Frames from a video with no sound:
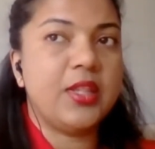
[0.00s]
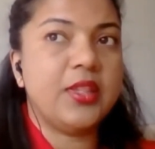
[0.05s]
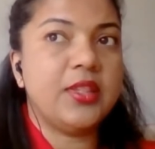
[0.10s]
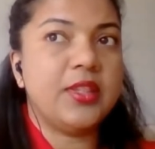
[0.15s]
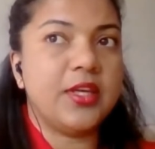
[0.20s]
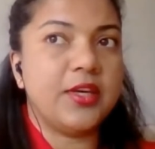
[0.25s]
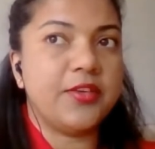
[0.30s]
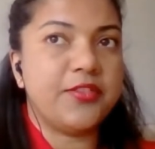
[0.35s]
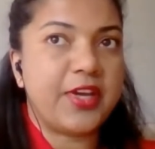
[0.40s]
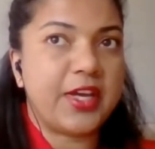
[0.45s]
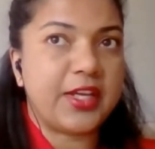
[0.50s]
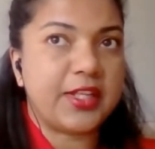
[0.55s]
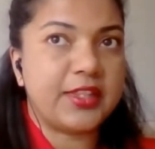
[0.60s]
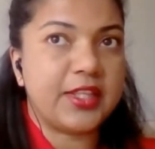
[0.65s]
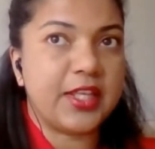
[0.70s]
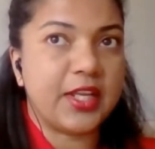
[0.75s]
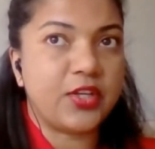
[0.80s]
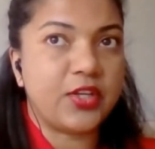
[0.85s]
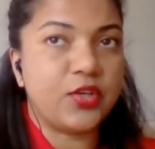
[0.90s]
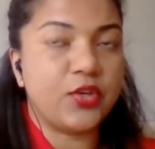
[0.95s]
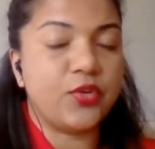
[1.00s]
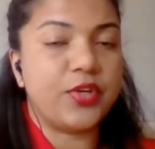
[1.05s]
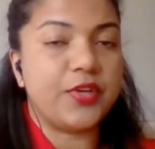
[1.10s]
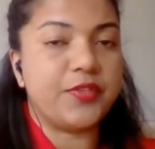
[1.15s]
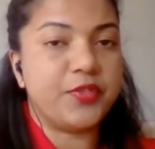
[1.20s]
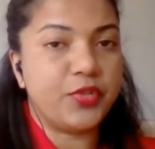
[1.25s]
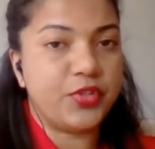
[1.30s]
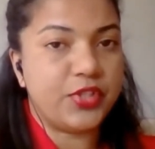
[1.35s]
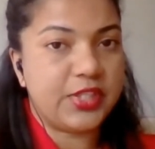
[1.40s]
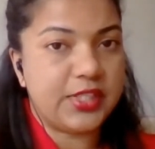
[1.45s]
fact that,
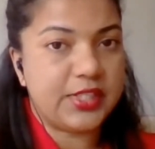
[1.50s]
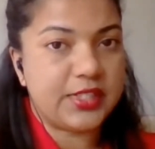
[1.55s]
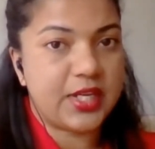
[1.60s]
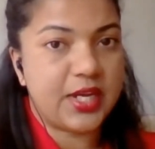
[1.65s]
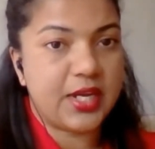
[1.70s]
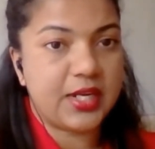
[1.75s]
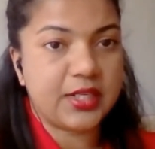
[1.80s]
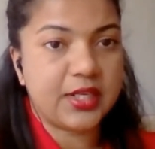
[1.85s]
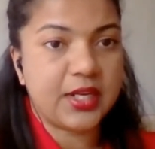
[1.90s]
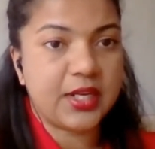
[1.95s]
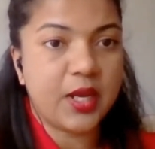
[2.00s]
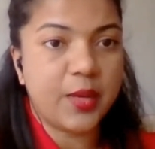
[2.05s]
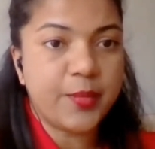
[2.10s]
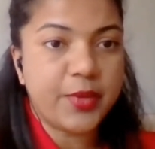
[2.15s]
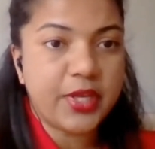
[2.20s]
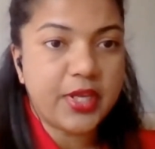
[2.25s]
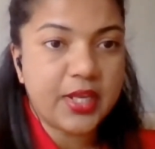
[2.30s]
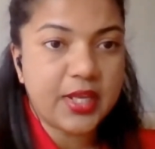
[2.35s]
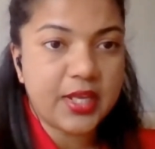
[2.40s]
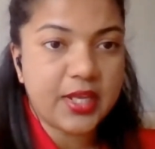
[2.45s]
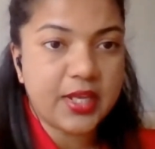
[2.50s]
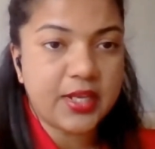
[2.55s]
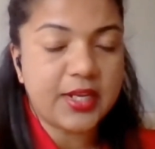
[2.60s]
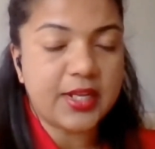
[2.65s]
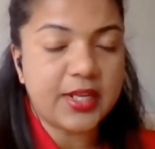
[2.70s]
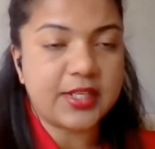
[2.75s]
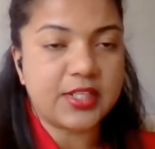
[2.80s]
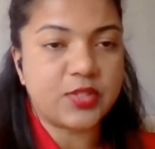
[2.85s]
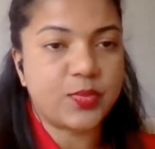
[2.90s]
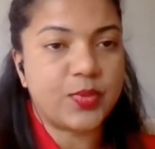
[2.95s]
refugees aren't coming in,
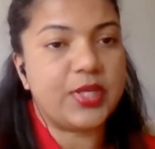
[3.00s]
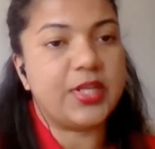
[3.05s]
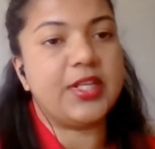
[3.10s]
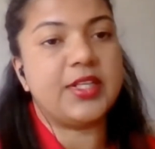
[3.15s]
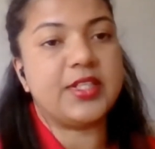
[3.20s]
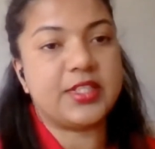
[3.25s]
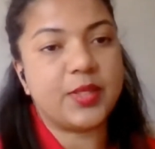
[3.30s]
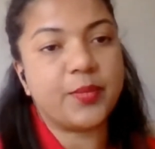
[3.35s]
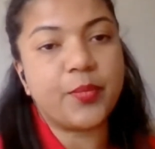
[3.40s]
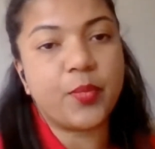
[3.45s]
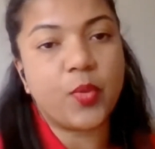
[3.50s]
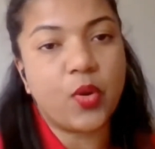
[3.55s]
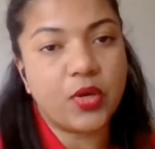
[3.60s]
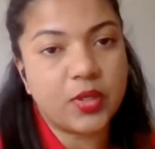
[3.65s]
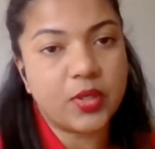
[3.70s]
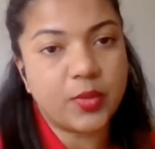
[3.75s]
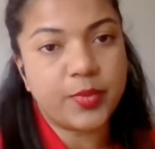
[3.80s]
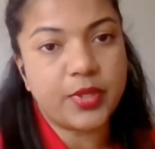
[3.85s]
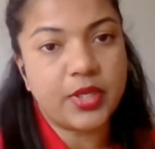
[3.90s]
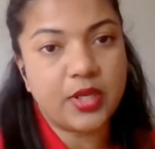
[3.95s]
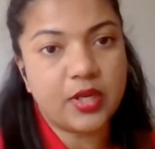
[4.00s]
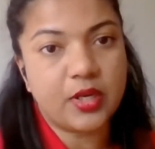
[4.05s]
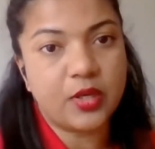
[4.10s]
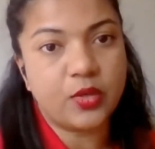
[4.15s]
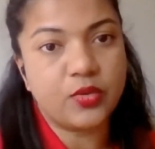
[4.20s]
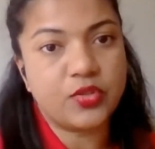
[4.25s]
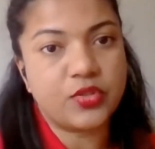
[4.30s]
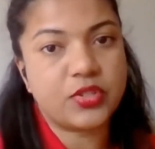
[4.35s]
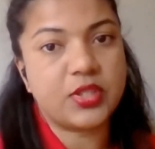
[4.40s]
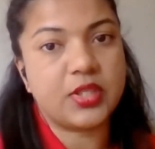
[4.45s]
as well as the border being
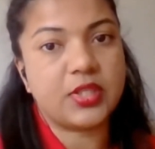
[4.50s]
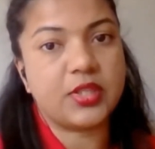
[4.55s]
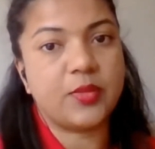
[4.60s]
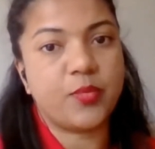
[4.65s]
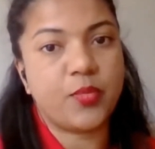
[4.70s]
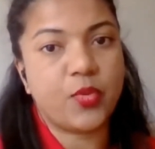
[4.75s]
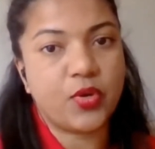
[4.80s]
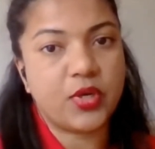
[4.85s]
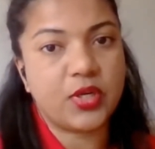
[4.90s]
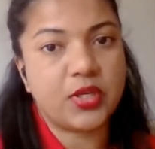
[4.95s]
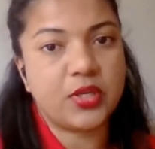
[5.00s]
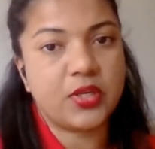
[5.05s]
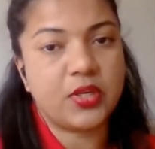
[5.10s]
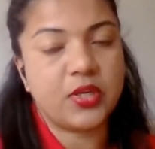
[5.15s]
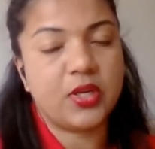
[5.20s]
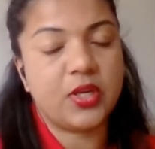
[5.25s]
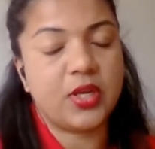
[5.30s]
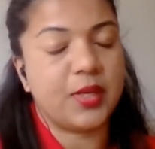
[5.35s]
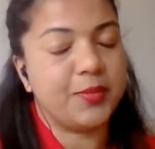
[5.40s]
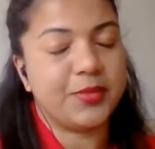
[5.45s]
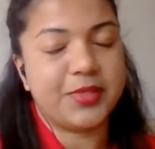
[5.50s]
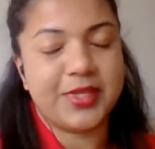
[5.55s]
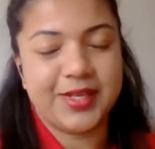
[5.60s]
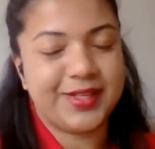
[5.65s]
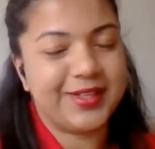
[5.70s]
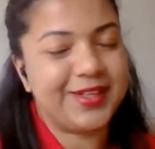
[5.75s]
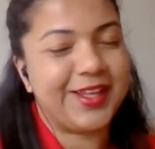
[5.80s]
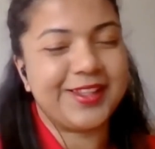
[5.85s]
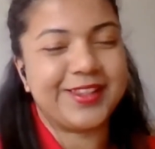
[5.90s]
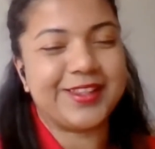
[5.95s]
closed at the border,
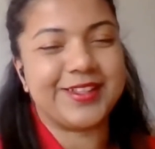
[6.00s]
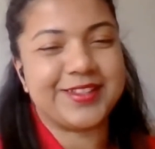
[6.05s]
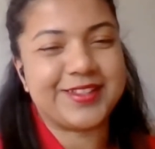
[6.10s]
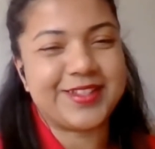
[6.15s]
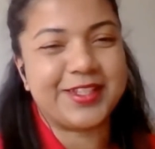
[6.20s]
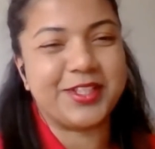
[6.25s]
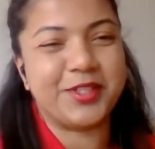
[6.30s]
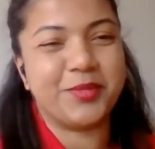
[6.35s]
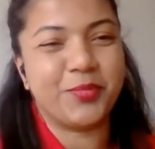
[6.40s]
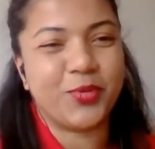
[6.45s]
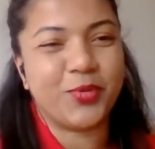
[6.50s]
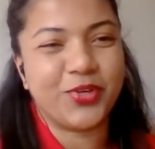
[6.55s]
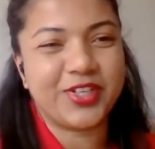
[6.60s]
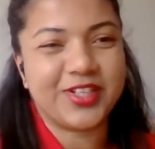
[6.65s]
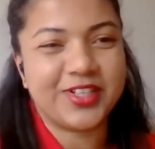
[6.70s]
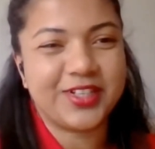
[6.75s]
at the southern border.